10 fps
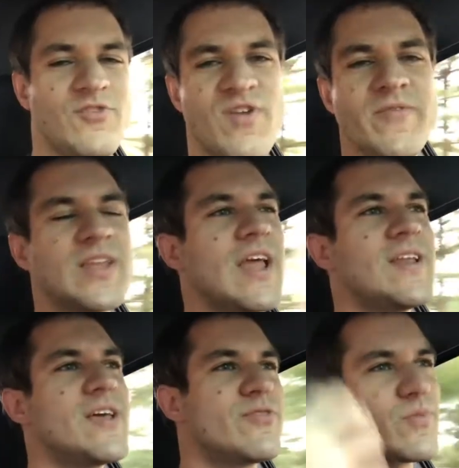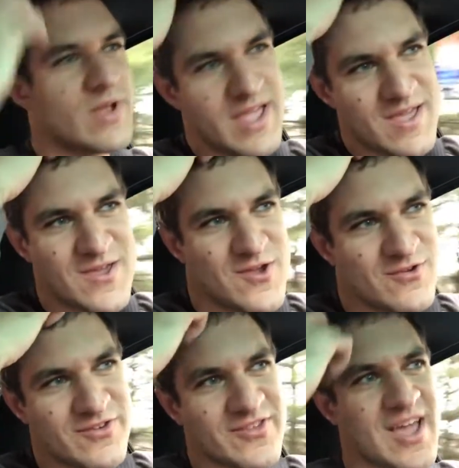Driving a 993,
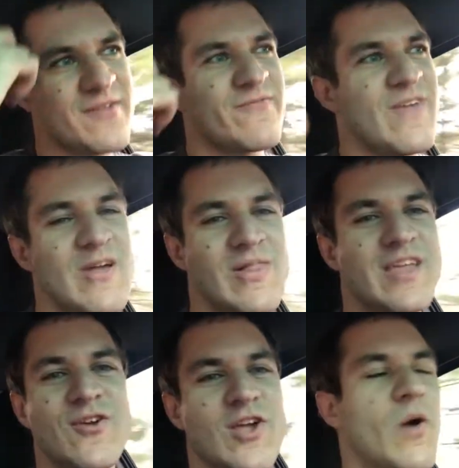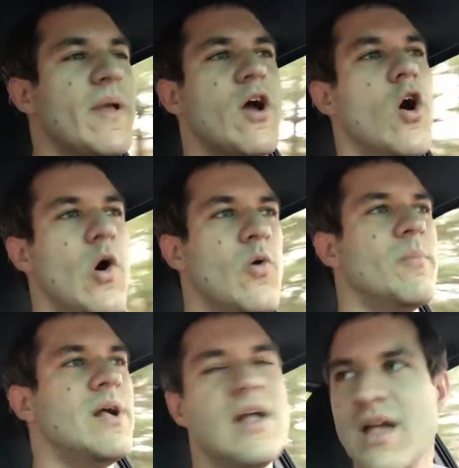you just kind of feel like you're going
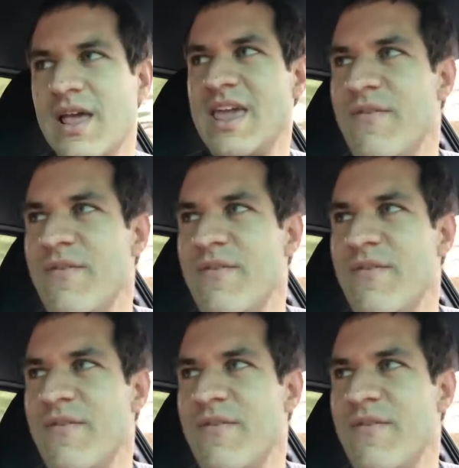home.